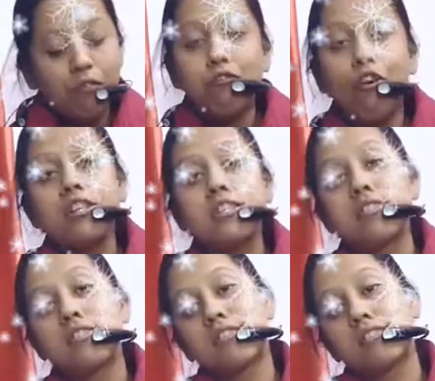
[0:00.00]

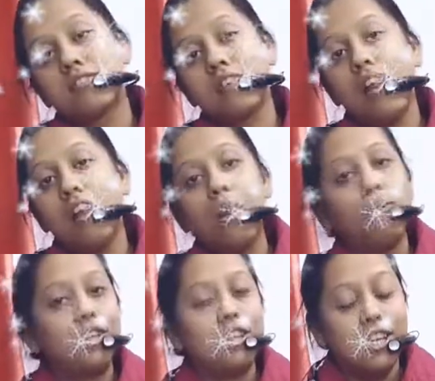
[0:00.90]
falls in
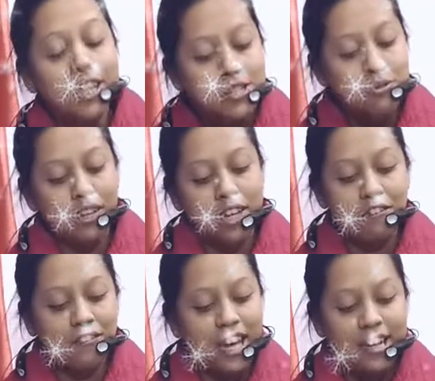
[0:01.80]
love with his
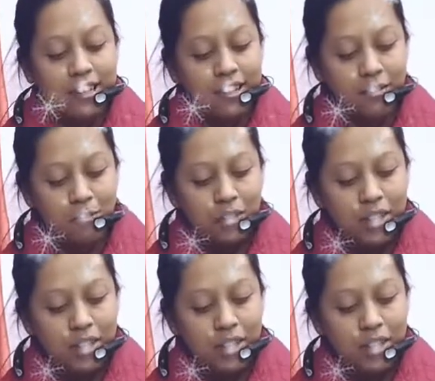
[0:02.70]
wife Candida.